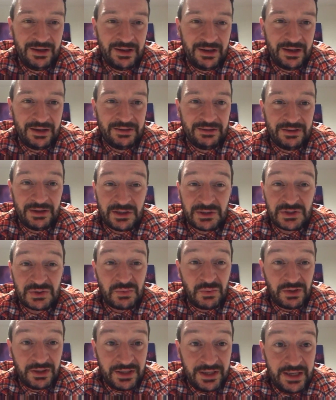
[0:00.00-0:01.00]
and I just
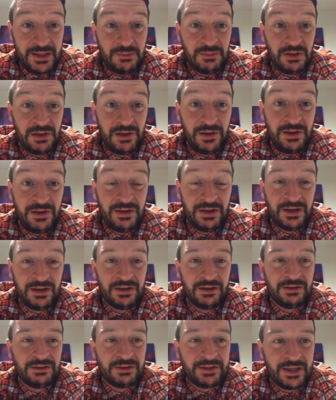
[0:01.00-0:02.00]
want to keep learning
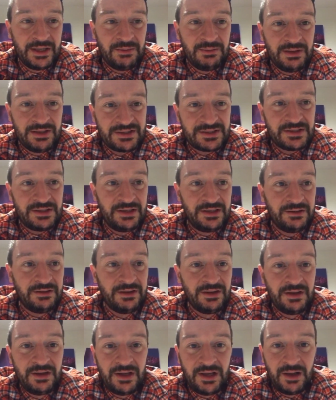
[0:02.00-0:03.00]
and keep listening
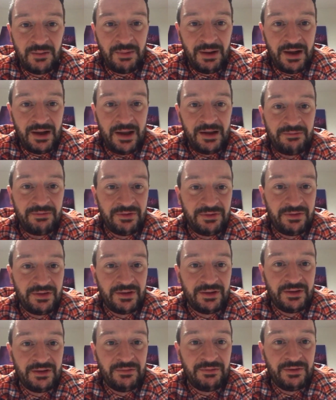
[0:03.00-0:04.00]
about
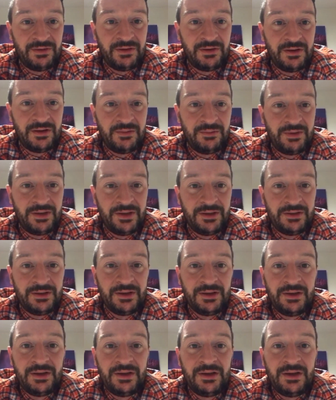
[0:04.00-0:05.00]
everything, if you know what I mean.
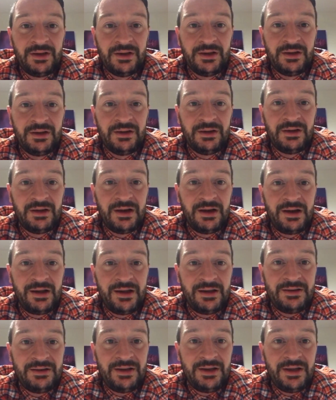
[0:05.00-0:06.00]
Hi
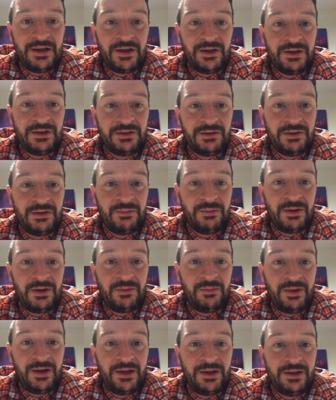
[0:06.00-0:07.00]
Andy, hope you're doing
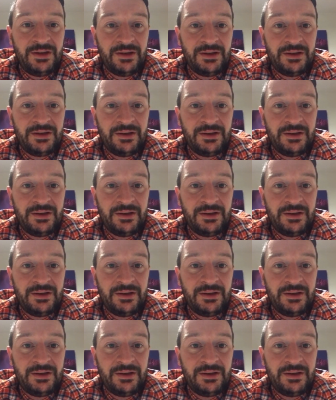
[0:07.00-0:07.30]
well, mate.